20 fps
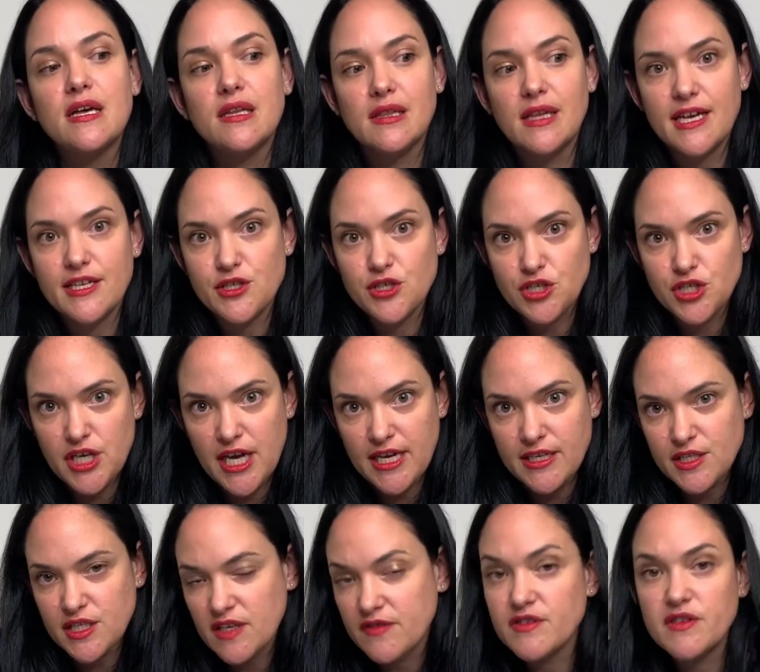less
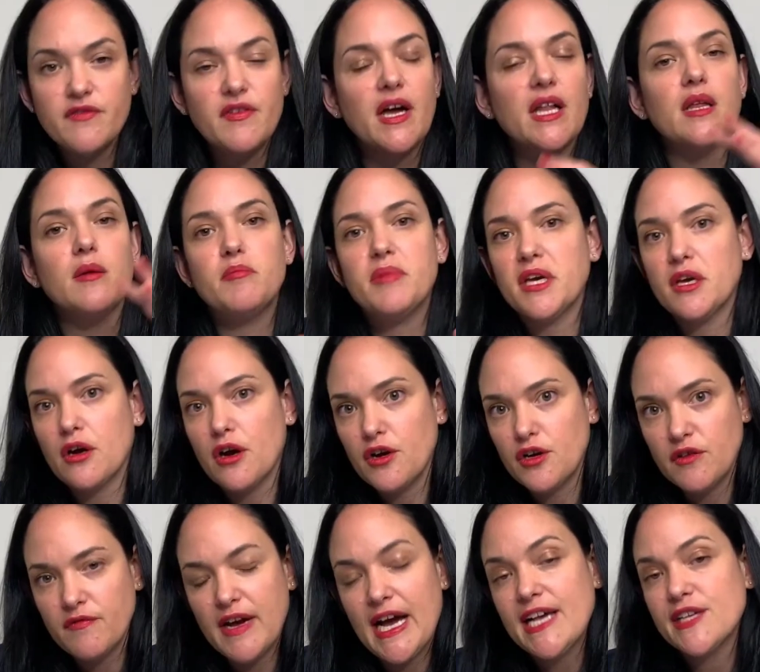chance of developing
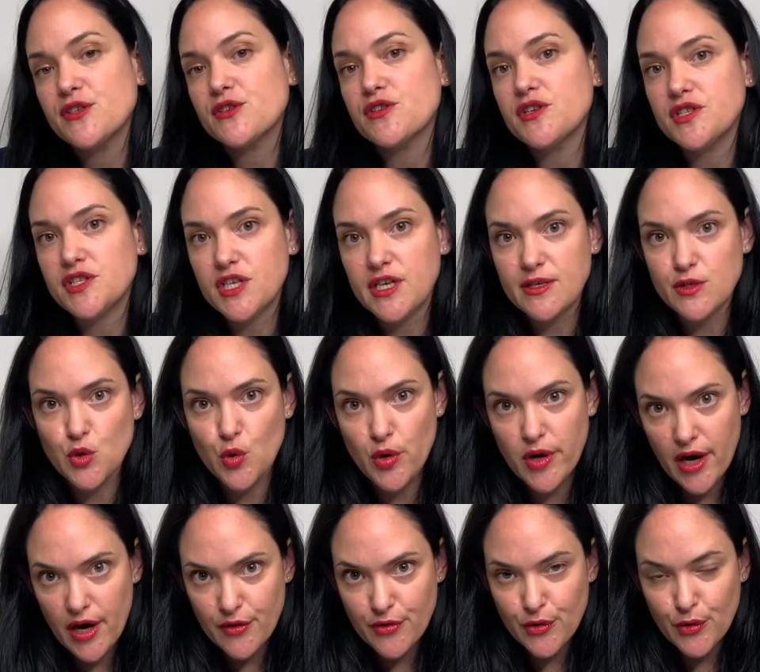cardiovascular disease or
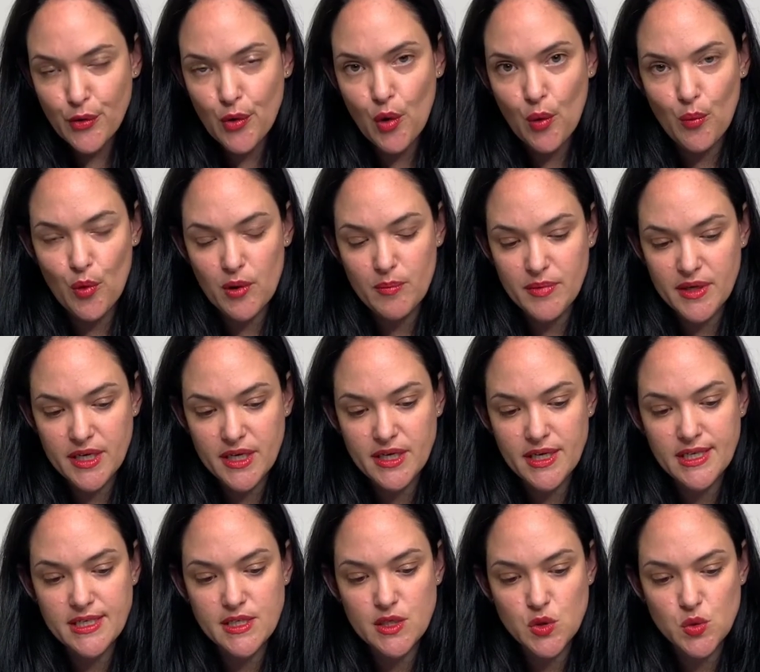other
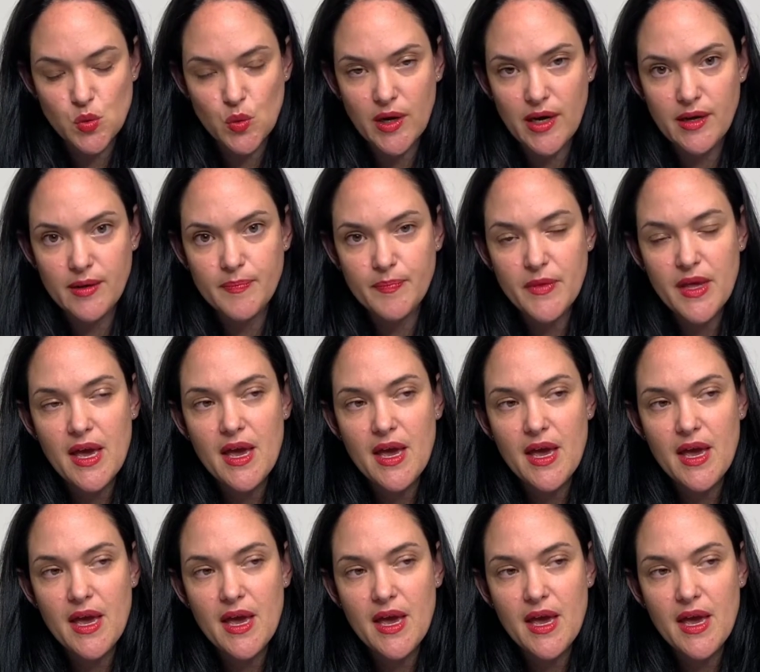comorbidities as well.